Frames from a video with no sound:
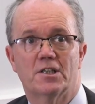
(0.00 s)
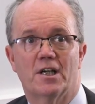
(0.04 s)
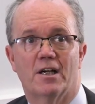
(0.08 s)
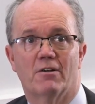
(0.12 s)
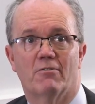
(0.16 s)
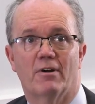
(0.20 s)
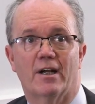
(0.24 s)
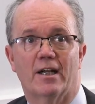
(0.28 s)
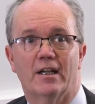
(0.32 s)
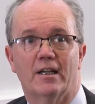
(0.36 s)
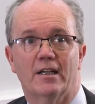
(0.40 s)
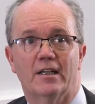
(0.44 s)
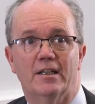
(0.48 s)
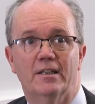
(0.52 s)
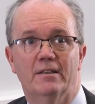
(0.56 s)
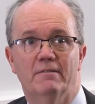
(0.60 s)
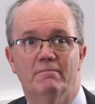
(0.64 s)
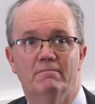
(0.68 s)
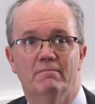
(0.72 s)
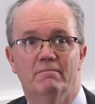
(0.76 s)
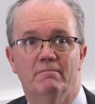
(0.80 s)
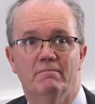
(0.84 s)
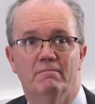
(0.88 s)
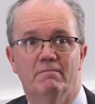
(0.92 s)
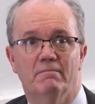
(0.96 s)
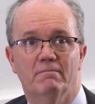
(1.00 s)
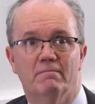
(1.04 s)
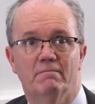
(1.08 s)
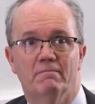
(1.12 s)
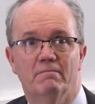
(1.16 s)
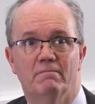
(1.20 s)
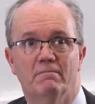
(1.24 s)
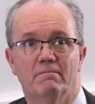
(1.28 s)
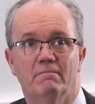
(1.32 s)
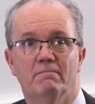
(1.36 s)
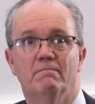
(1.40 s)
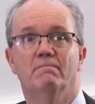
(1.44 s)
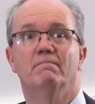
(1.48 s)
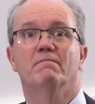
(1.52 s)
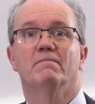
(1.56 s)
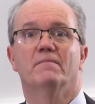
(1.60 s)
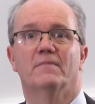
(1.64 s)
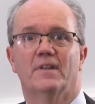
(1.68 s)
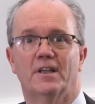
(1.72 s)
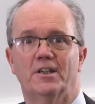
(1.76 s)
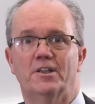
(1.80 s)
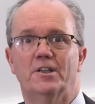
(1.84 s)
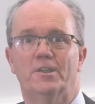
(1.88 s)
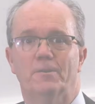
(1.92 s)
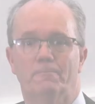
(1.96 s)
directly.
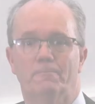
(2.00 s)
Thank